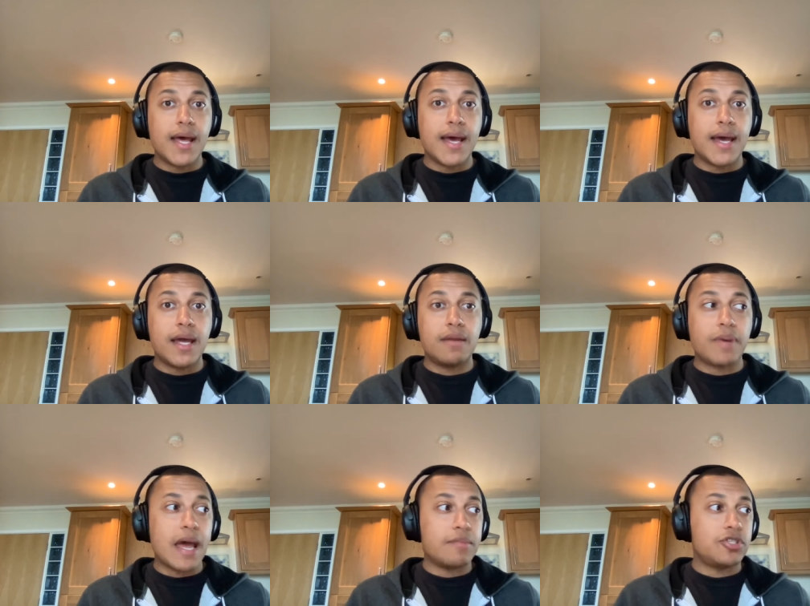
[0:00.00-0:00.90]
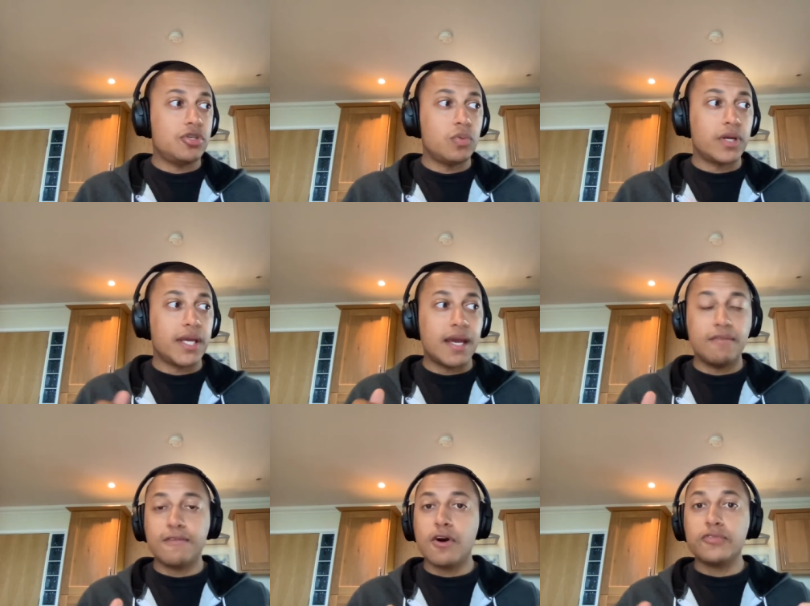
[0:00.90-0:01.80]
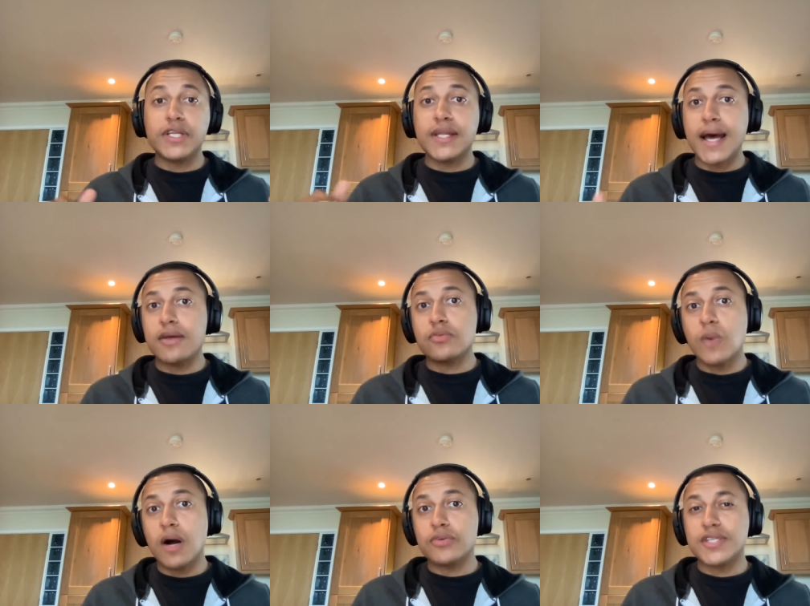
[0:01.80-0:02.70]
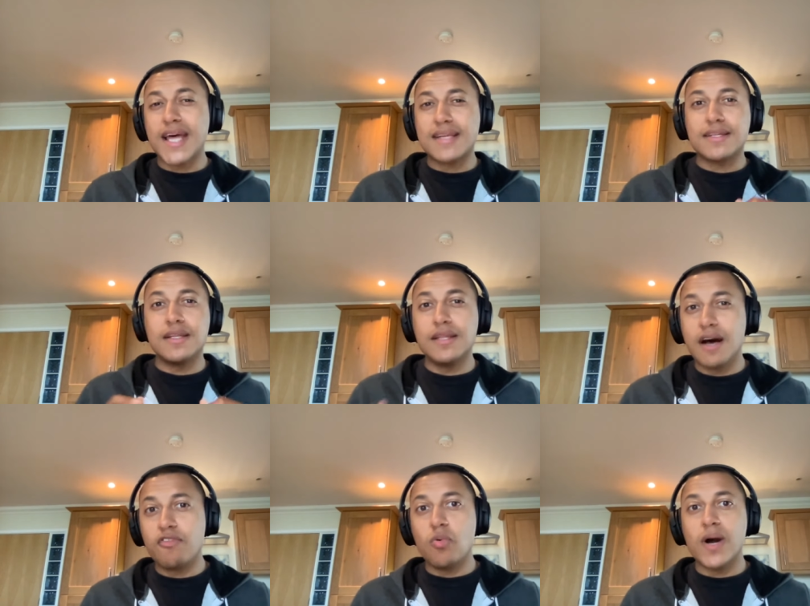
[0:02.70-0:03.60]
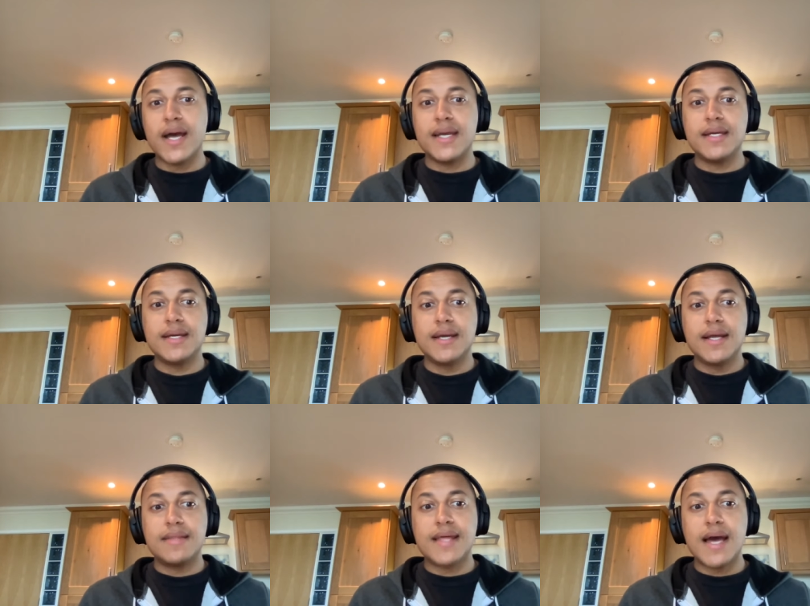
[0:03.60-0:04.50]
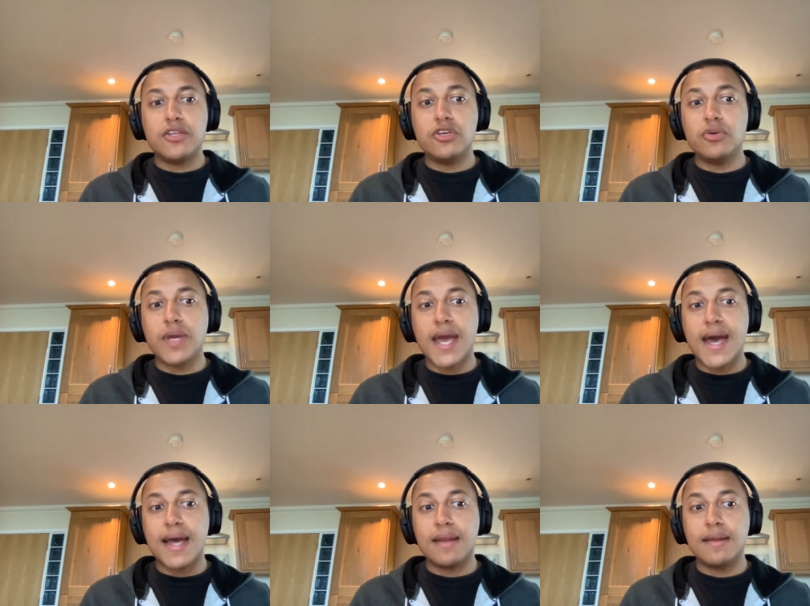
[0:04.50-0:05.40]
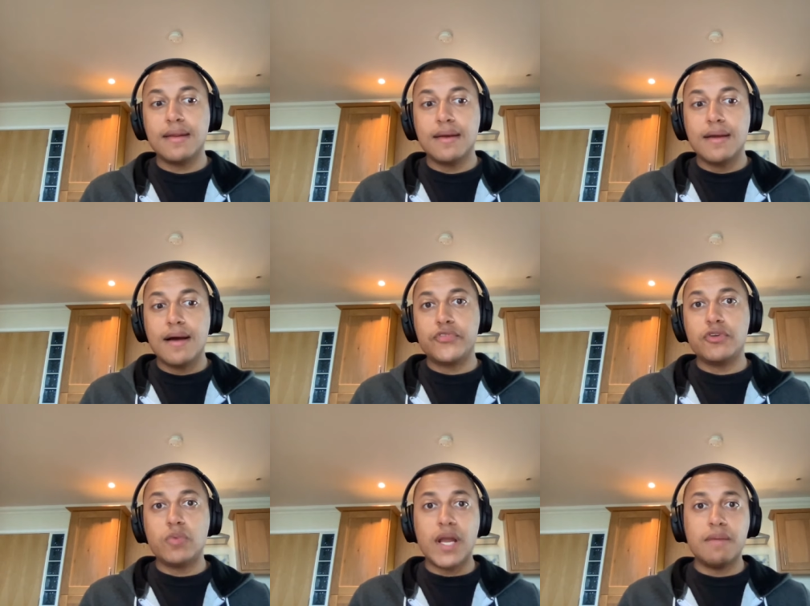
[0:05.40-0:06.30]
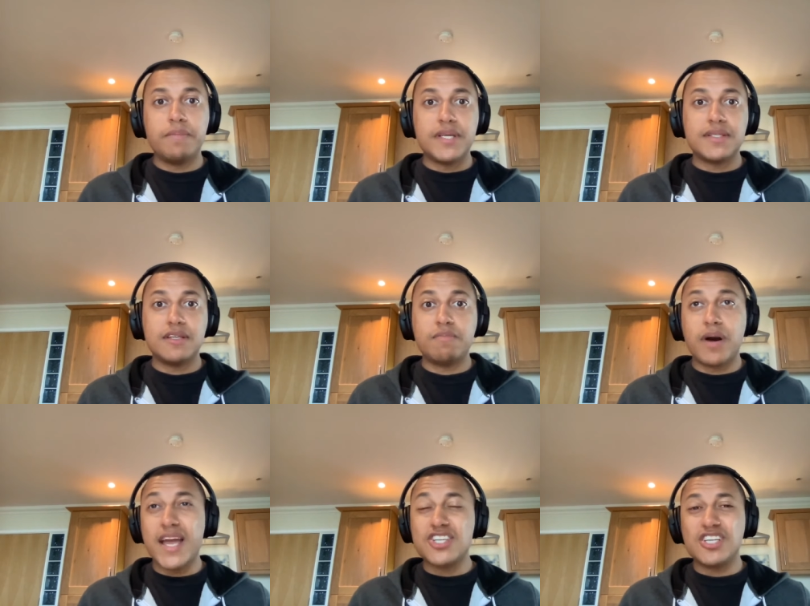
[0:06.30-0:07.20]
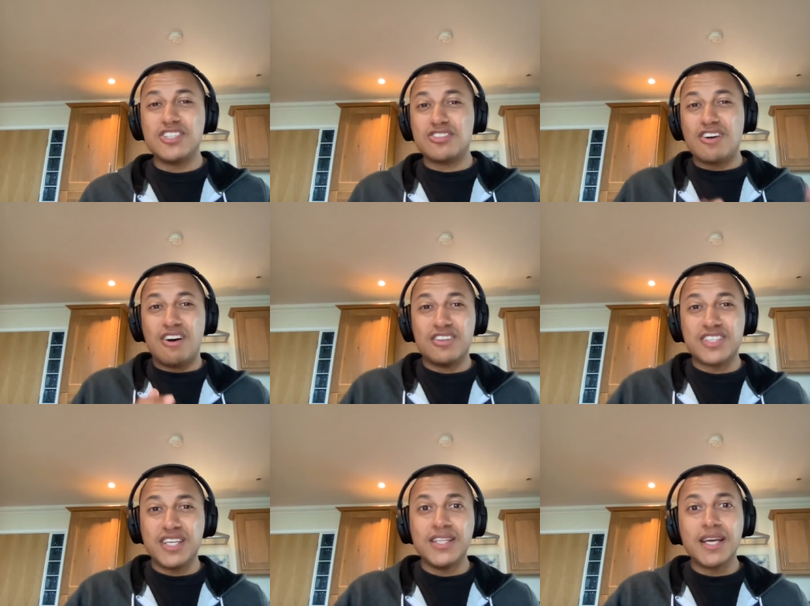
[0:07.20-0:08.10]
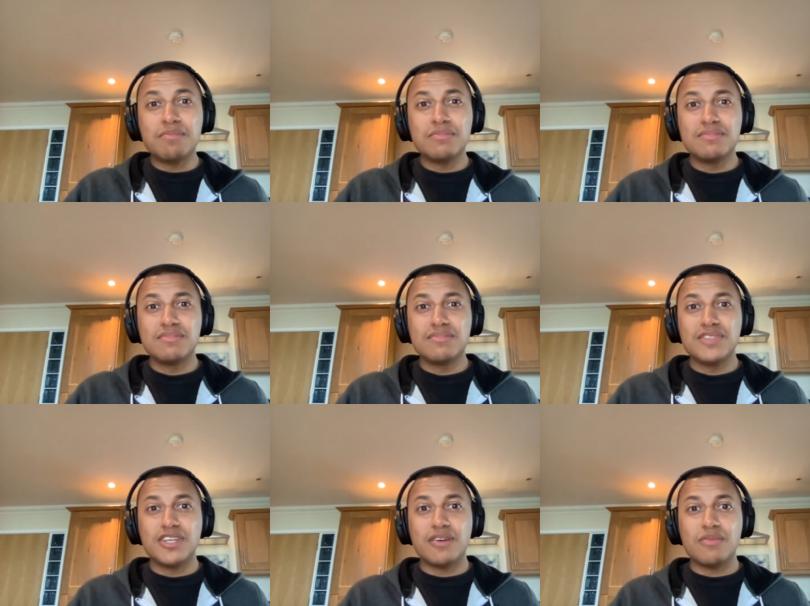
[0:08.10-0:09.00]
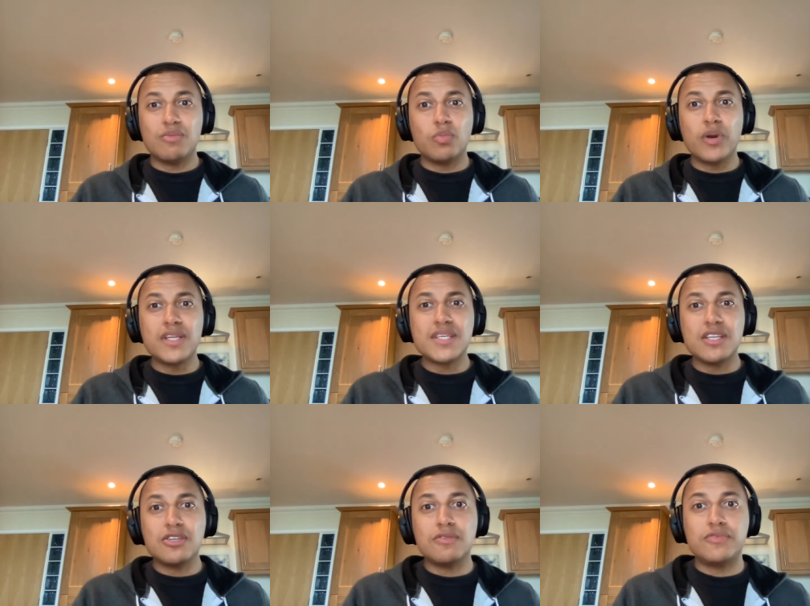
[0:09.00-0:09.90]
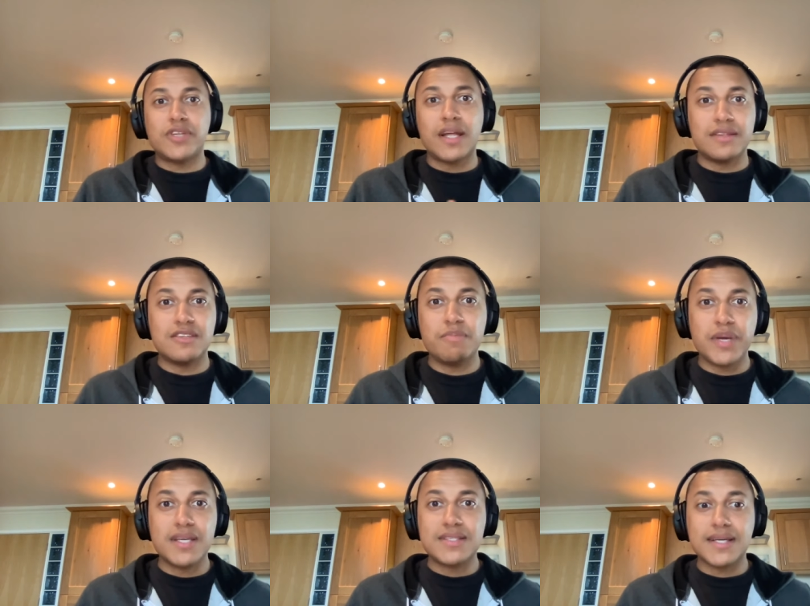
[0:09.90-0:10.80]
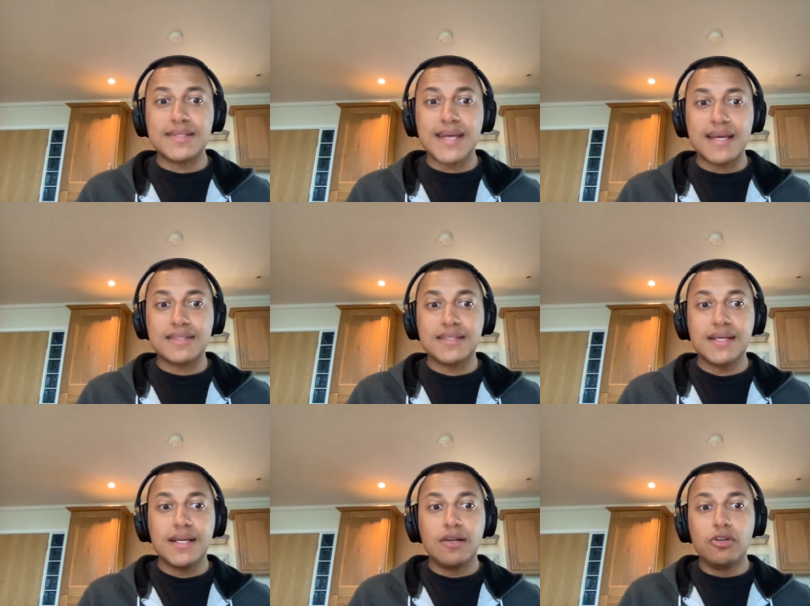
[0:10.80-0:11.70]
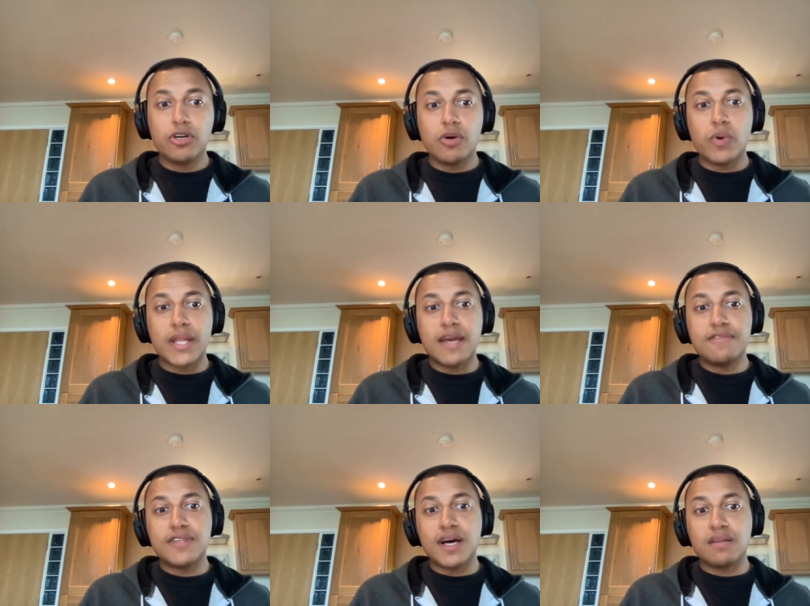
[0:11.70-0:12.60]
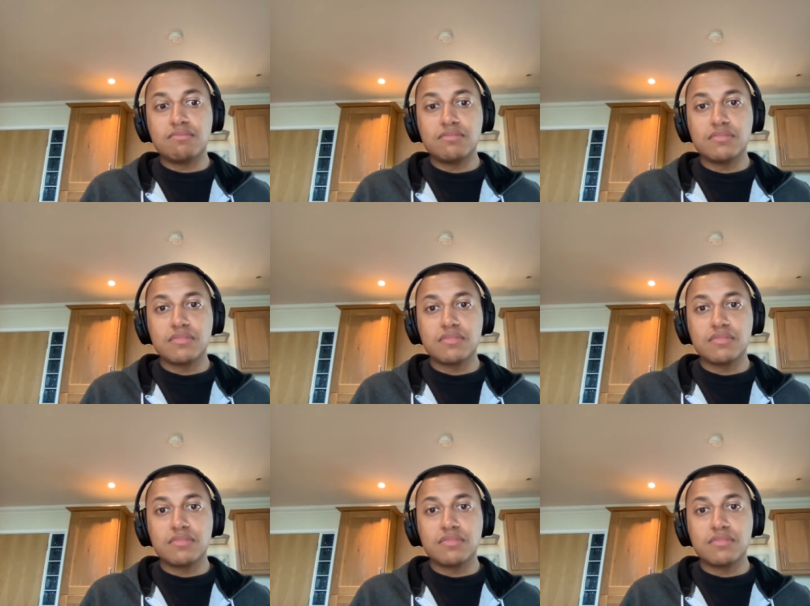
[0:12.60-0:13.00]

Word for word: and perhaps you want to get involved in that as well. So that's another way that you can do well in business by actually just asking them, you know, what is it you've done to be a success? Look at what they've done